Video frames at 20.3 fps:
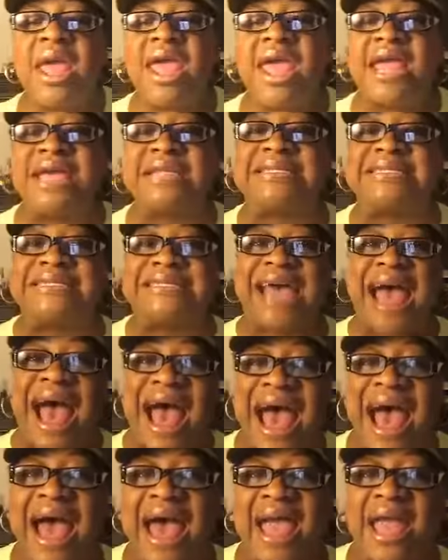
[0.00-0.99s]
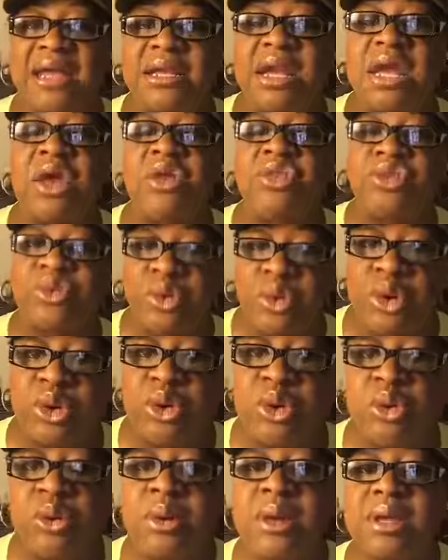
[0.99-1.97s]
is tied
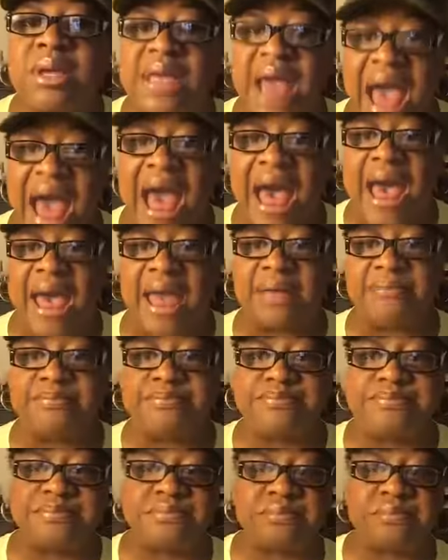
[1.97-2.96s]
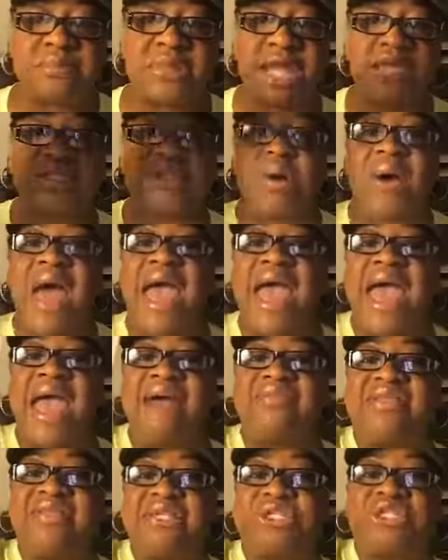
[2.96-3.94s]
through God. So I
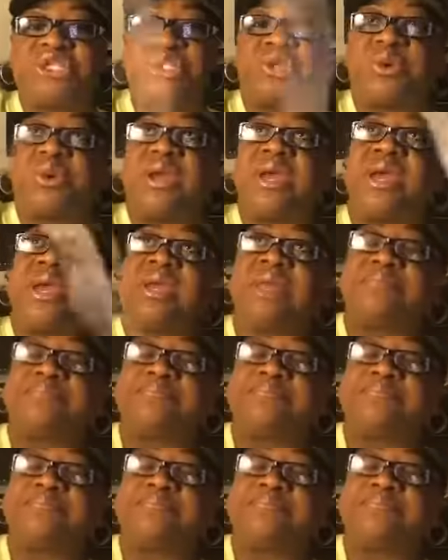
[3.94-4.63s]
have this string.